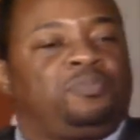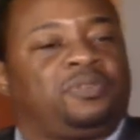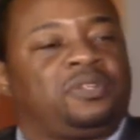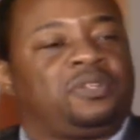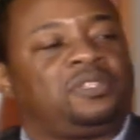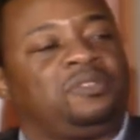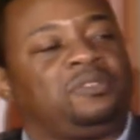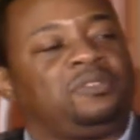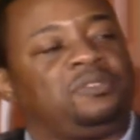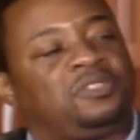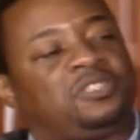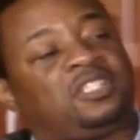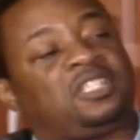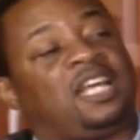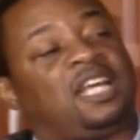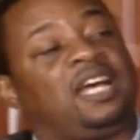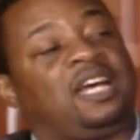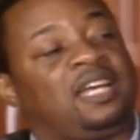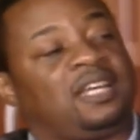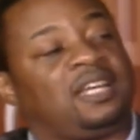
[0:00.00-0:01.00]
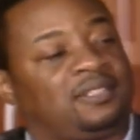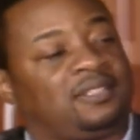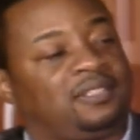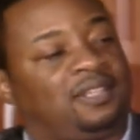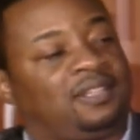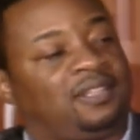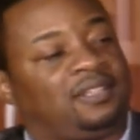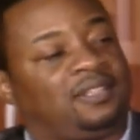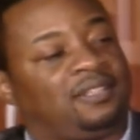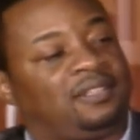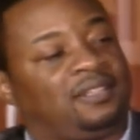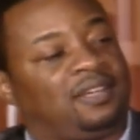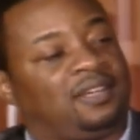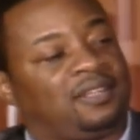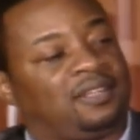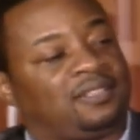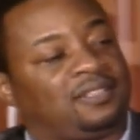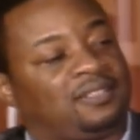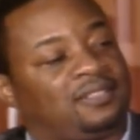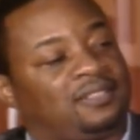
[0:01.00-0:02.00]
produce sons than it
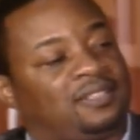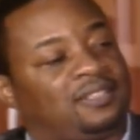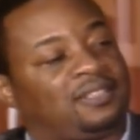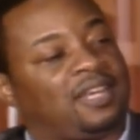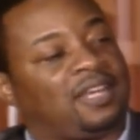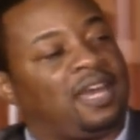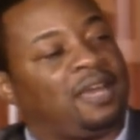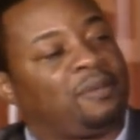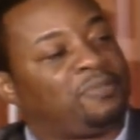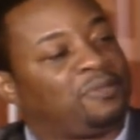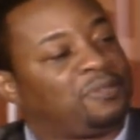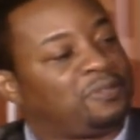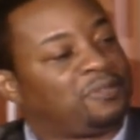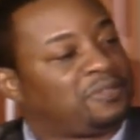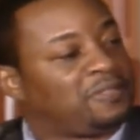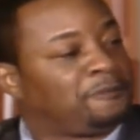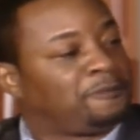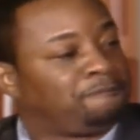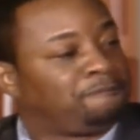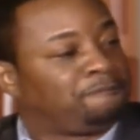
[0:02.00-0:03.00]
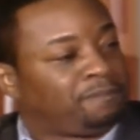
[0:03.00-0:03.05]
does disciples.